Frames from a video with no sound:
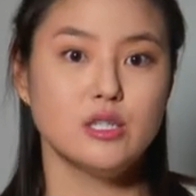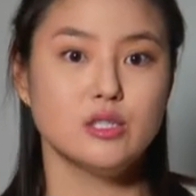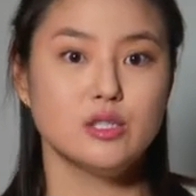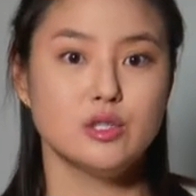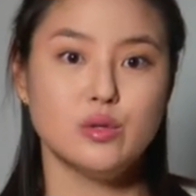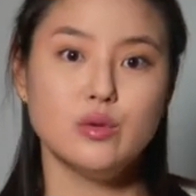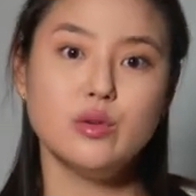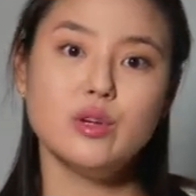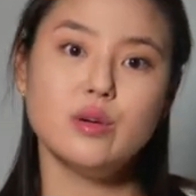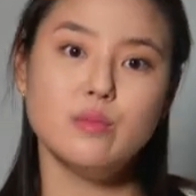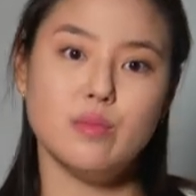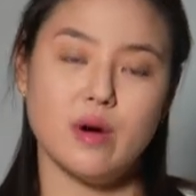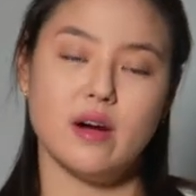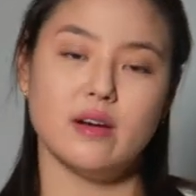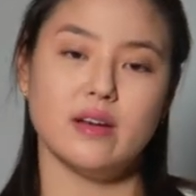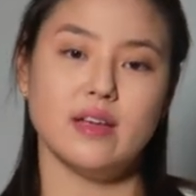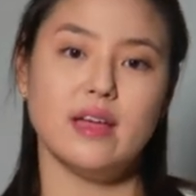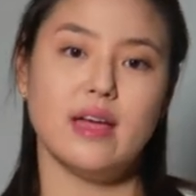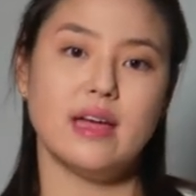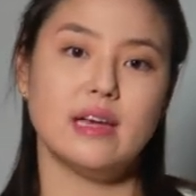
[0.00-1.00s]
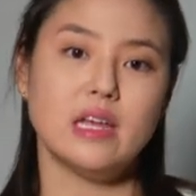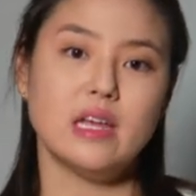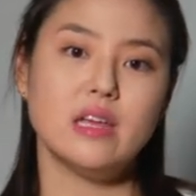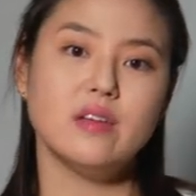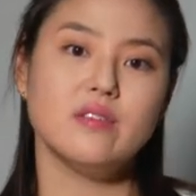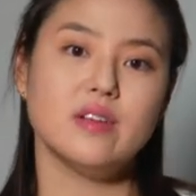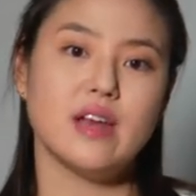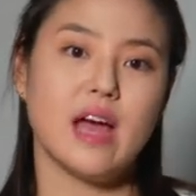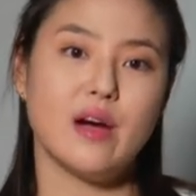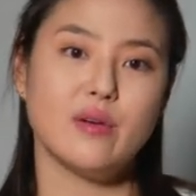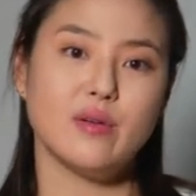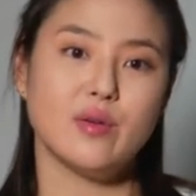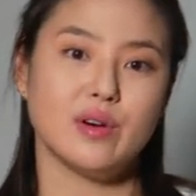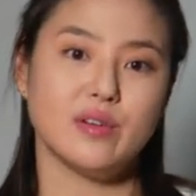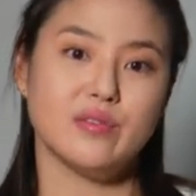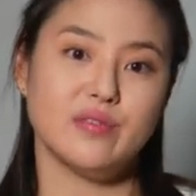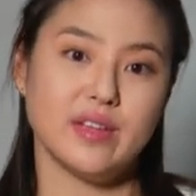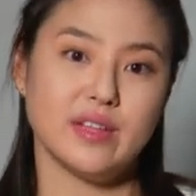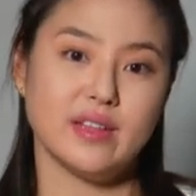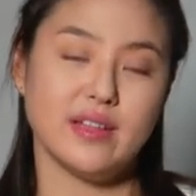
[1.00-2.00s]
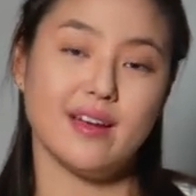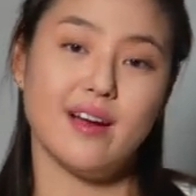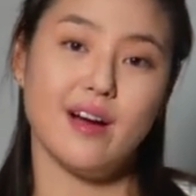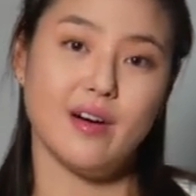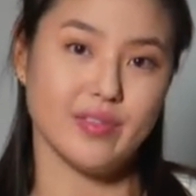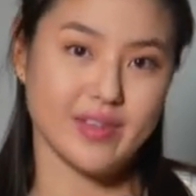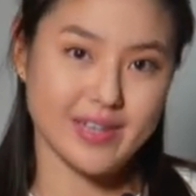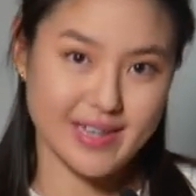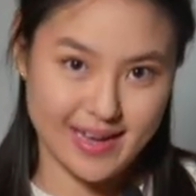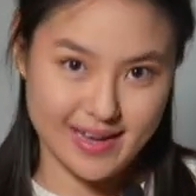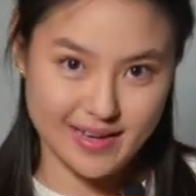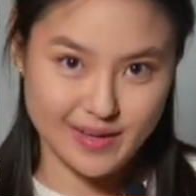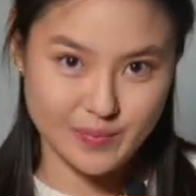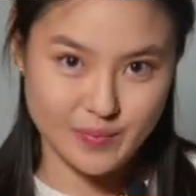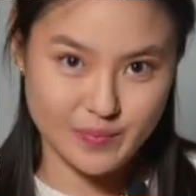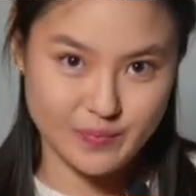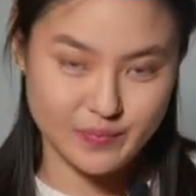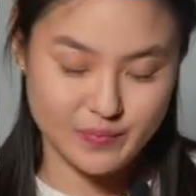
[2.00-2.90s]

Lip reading: to your body and even how you are feeling on the day.